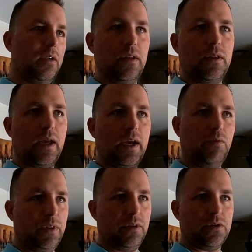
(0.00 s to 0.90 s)
in
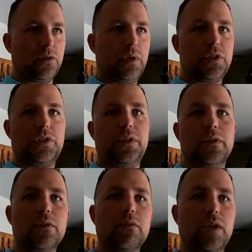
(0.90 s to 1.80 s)
line with your switch to
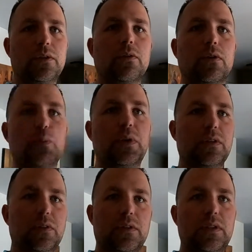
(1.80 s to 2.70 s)
your garage door opener,
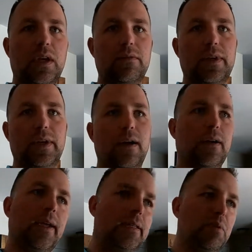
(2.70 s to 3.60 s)
so it's not very
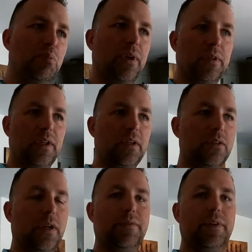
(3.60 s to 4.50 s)
hard. It has to be plugged in,
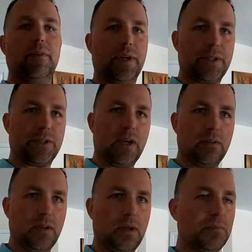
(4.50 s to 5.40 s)
so you have to have an extra
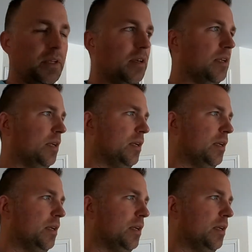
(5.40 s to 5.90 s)
outlet up there.